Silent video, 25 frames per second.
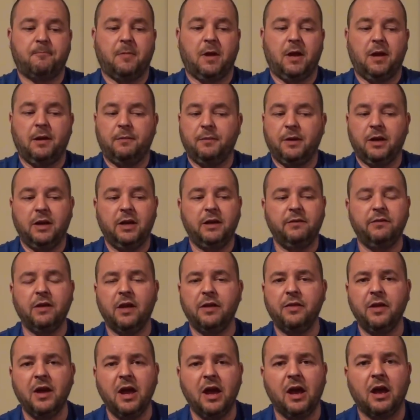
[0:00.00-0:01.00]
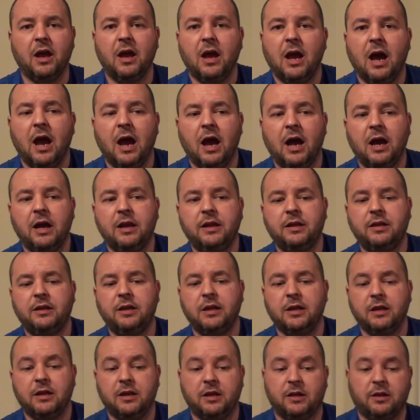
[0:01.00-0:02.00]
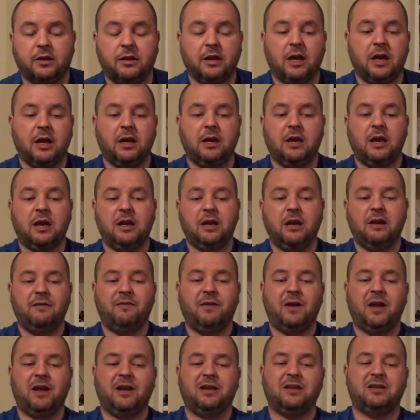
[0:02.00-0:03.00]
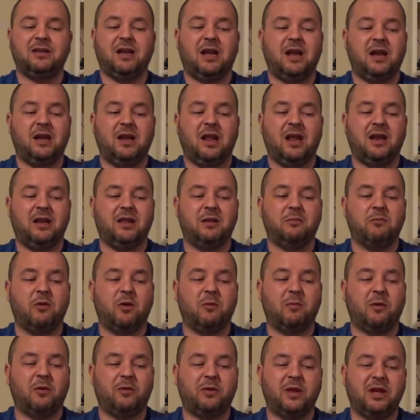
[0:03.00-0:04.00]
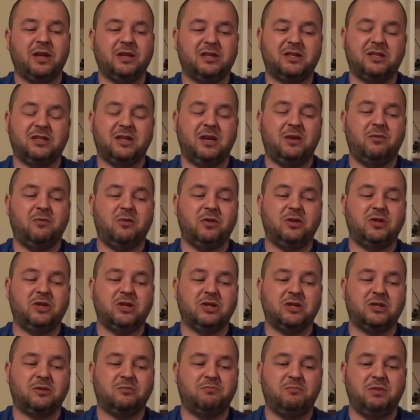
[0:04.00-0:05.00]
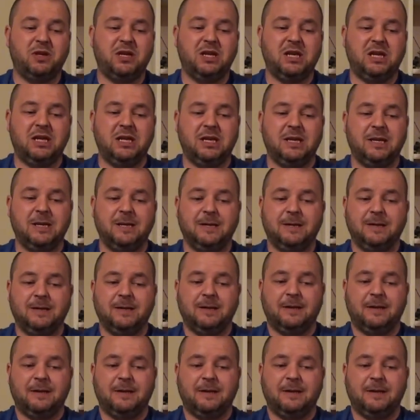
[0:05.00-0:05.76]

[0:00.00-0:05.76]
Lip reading: I'm gonna leave that there. I think that if I had to say anything more about this, it would just be